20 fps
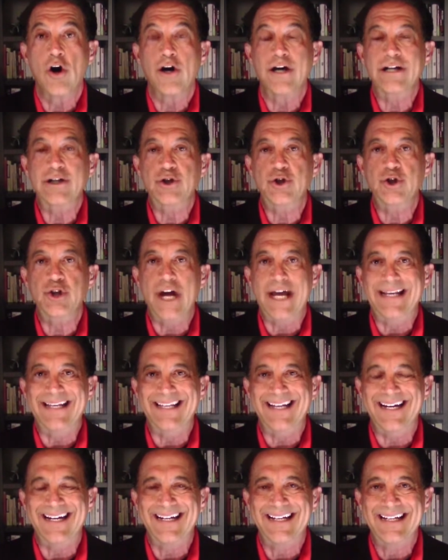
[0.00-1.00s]
our
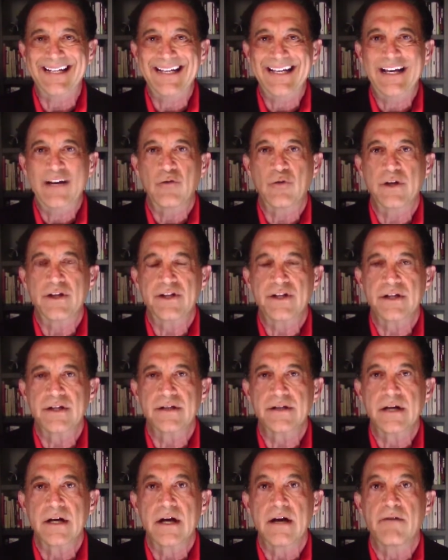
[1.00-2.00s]
agenda,
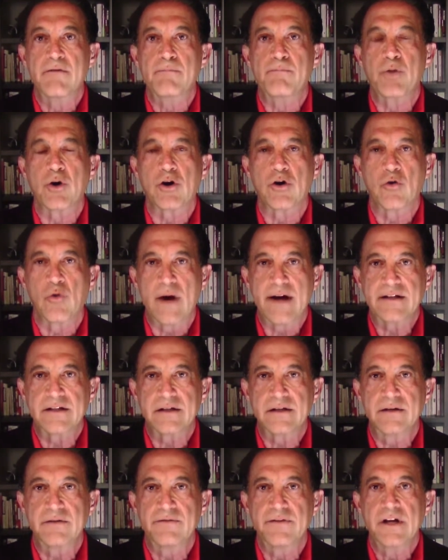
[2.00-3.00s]
which is
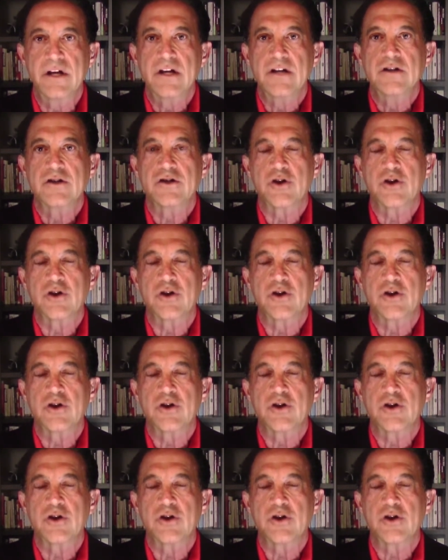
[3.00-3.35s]
progressive